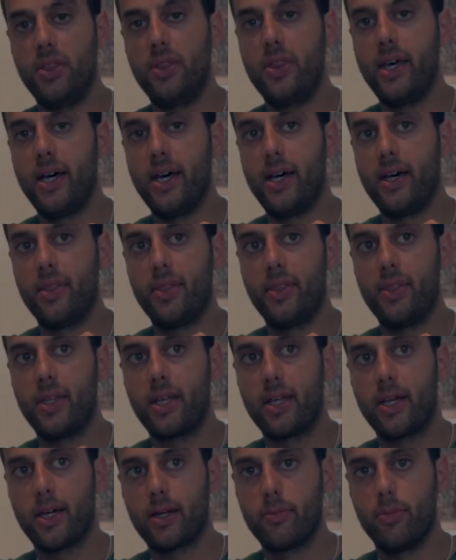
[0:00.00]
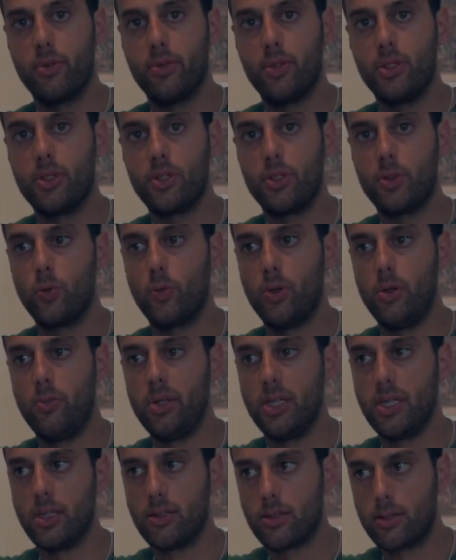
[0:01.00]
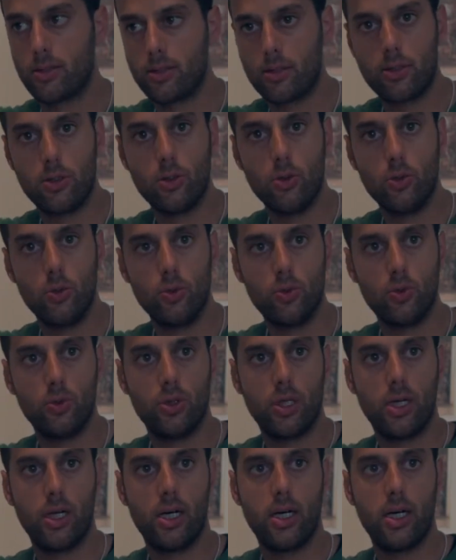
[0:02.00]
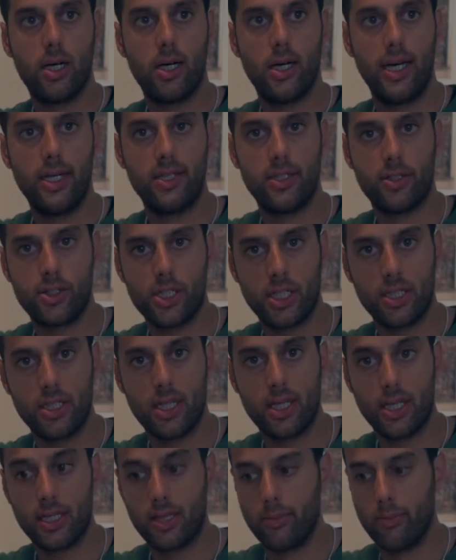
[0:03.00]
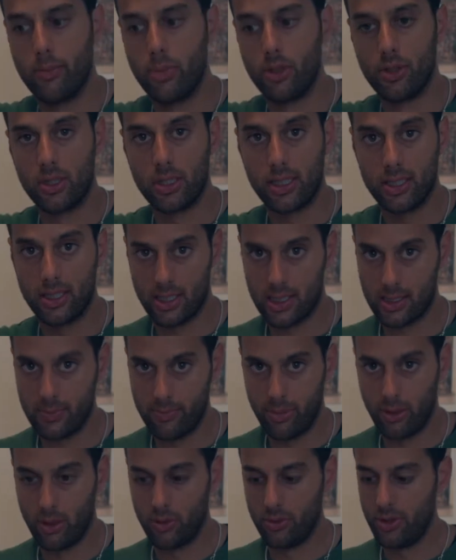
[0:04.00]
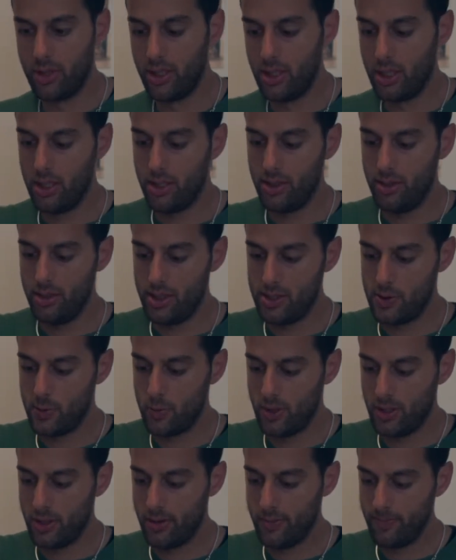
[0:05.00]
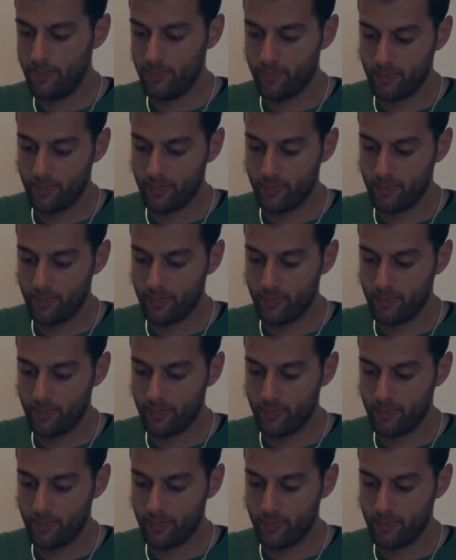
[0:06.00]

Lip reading: that the carbonation will be too energetic and the bottle can explode. This one,